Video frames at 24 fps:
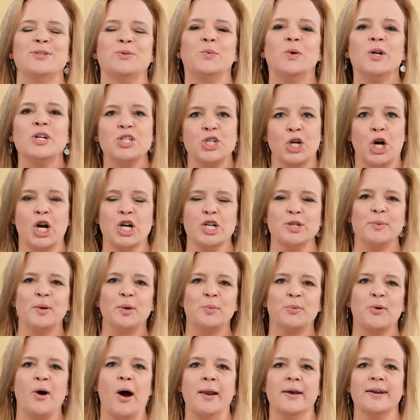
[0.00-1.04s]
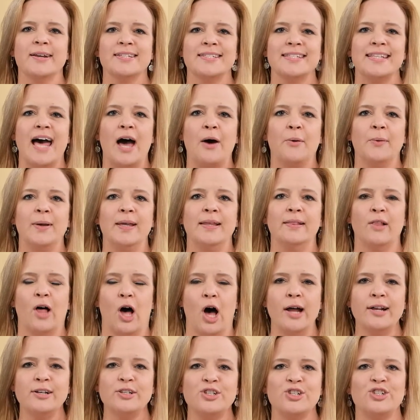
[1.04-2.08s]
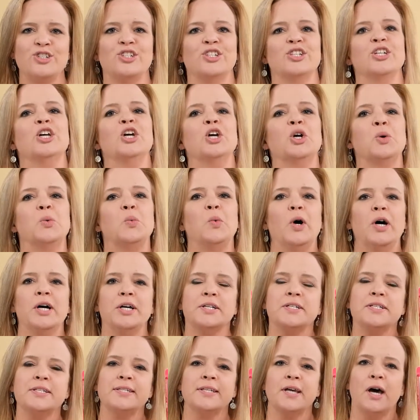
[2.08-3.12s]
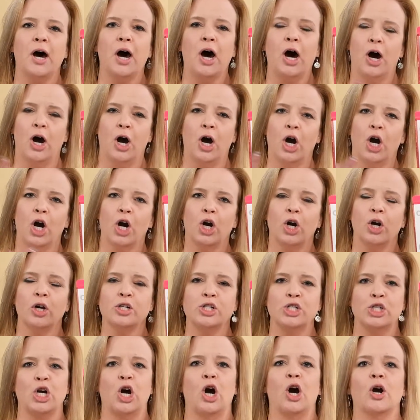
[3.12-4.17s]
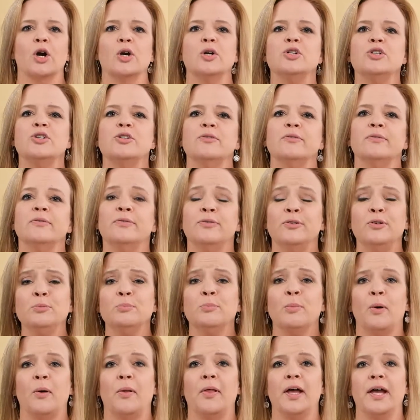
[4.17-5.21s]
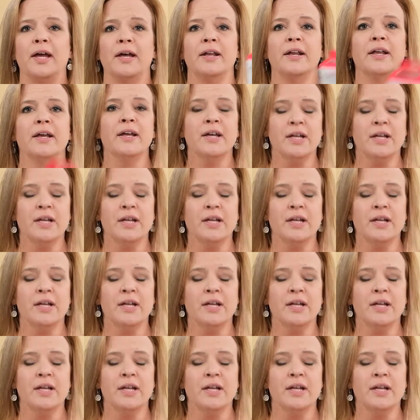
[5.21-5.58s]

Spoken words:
rechargeable products that we launched was our charged Voom Bullet.